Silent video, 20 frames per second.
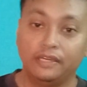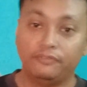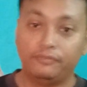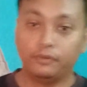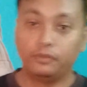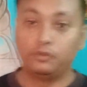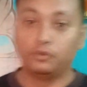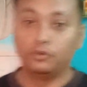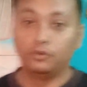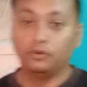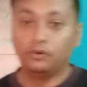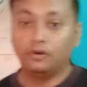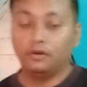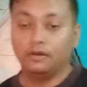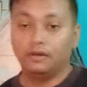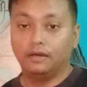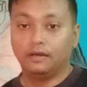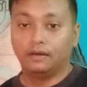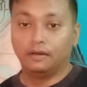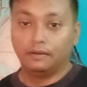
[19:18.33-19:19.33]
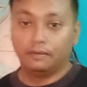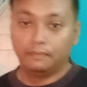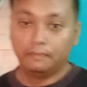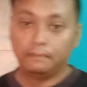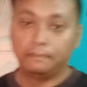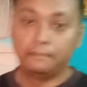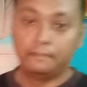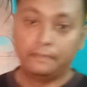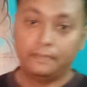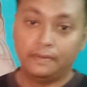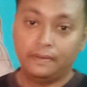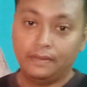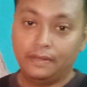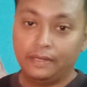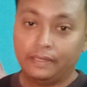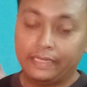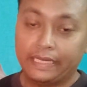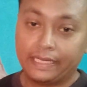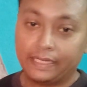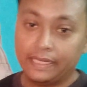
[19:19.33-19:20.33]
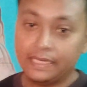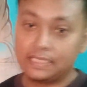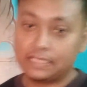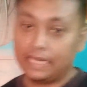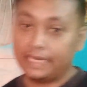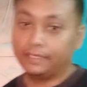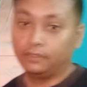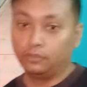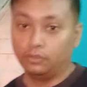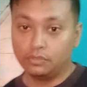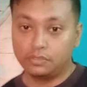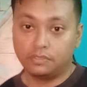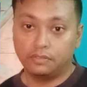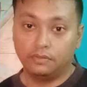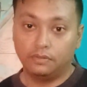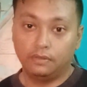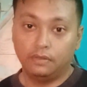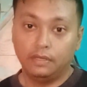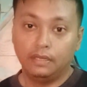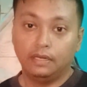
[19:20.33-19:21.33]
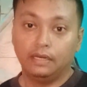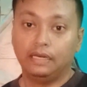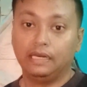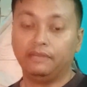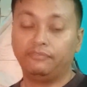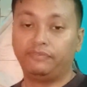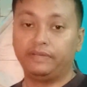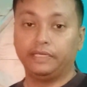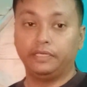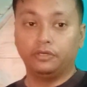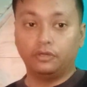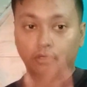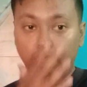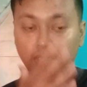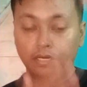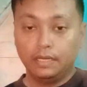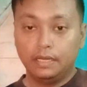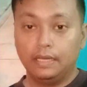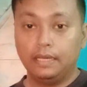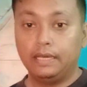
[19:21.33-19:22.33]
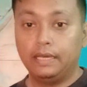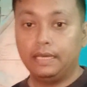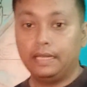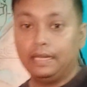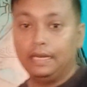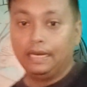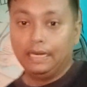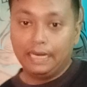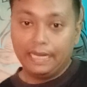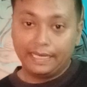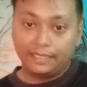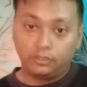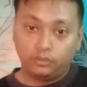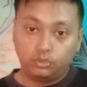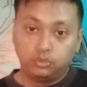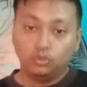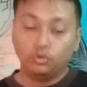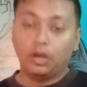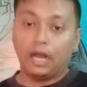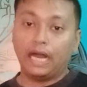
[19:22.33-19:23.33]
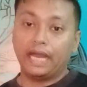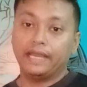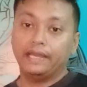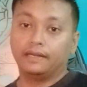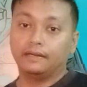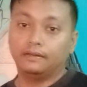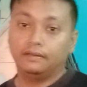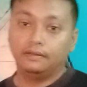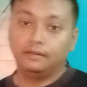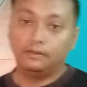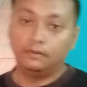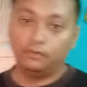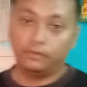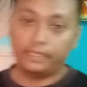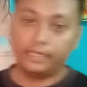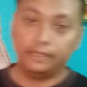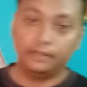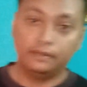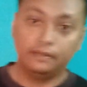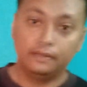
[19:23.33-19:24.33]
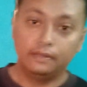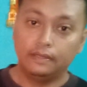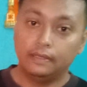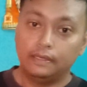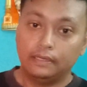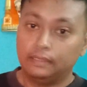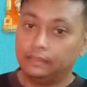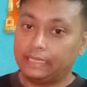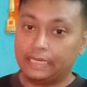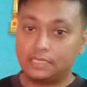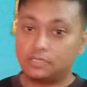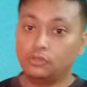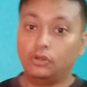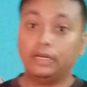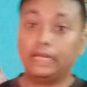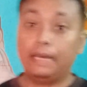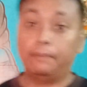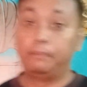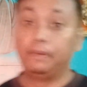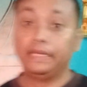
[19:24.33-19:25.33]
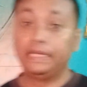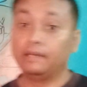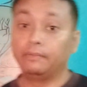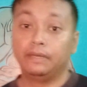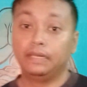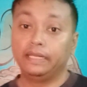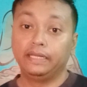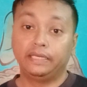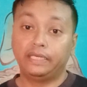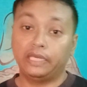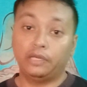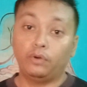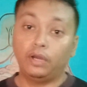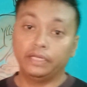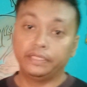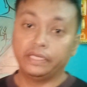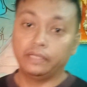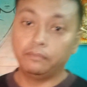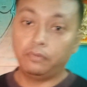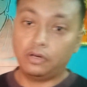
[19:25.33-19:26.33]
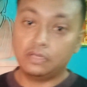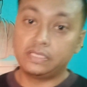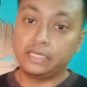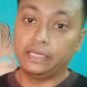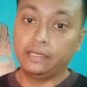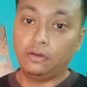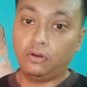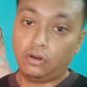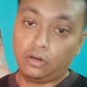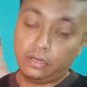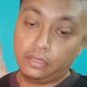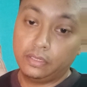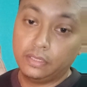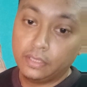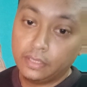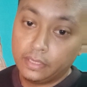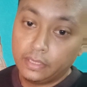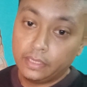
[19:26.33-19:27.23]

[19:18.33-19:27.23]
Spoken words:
if you do techniques like those, lifting your leg too higher. Okay, that's not applicable in K1 kickboxing or